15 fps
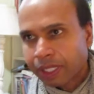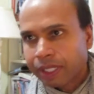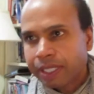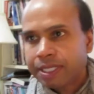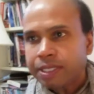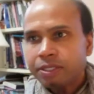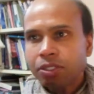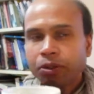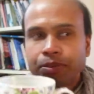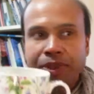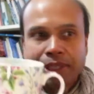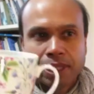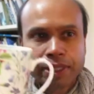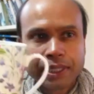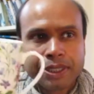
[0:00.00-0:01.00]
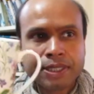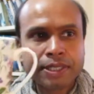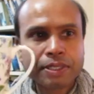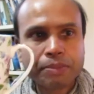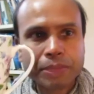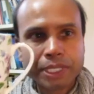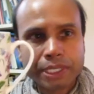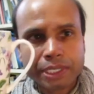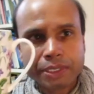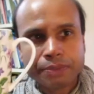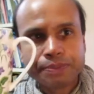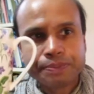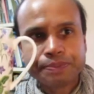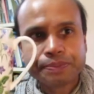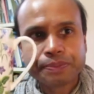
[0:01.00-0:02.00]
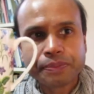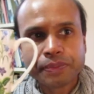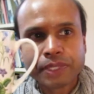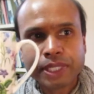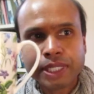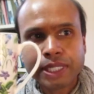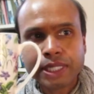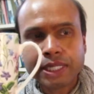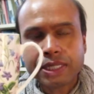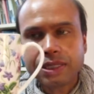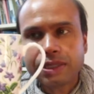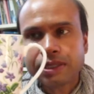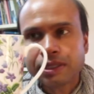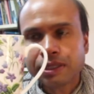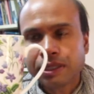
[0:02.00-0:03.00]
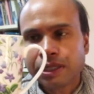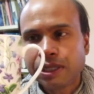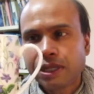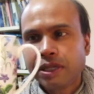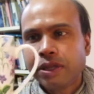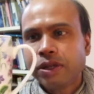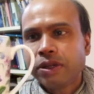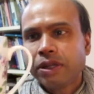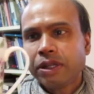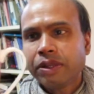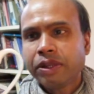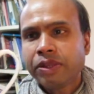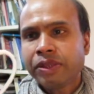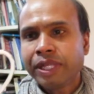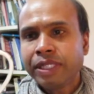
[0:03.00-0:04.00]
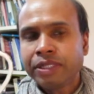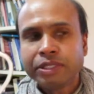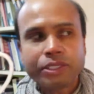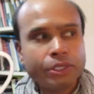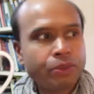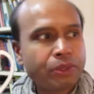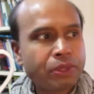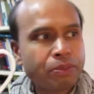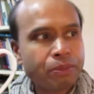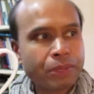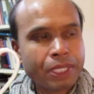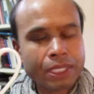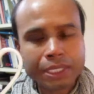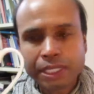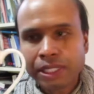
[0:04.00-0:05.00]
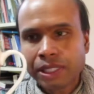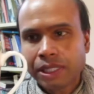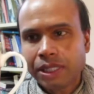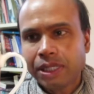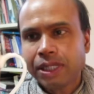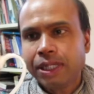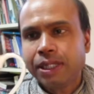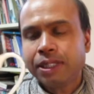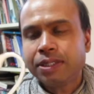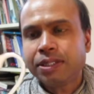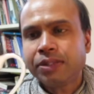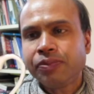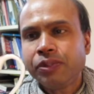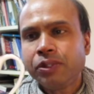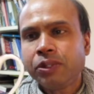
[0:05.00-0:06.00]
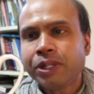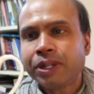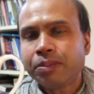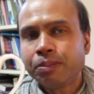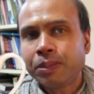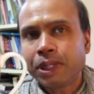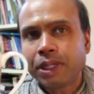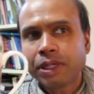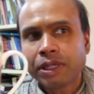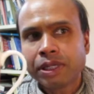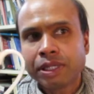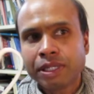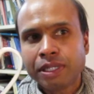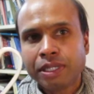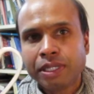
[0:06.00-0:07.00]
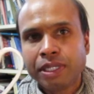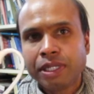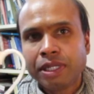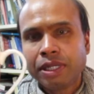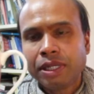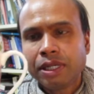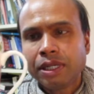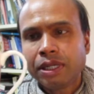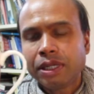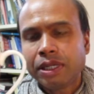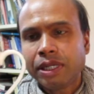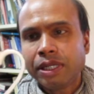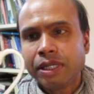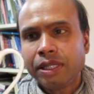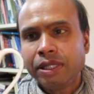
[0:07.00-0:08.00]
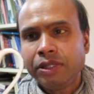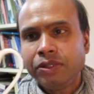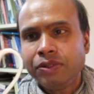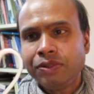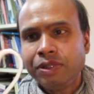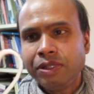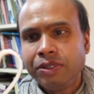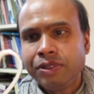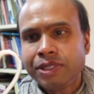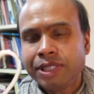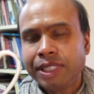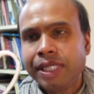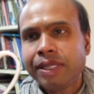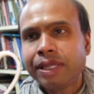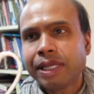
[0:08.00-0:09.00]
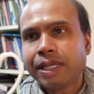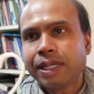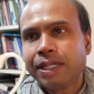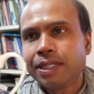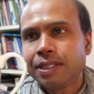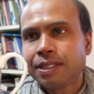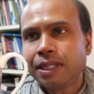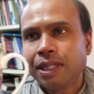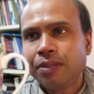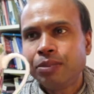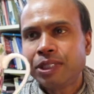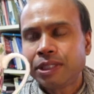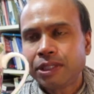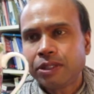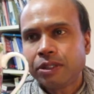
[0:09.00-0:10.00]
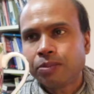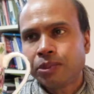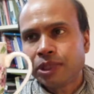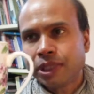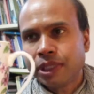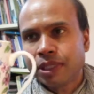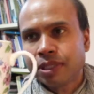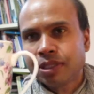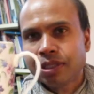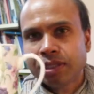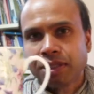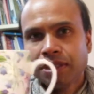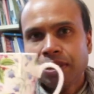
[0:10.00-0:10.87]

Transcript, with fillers: This is an object, this is a mug. And the thing to do with a mug is if you look at a mug, uh, you, you see that it is a limited object.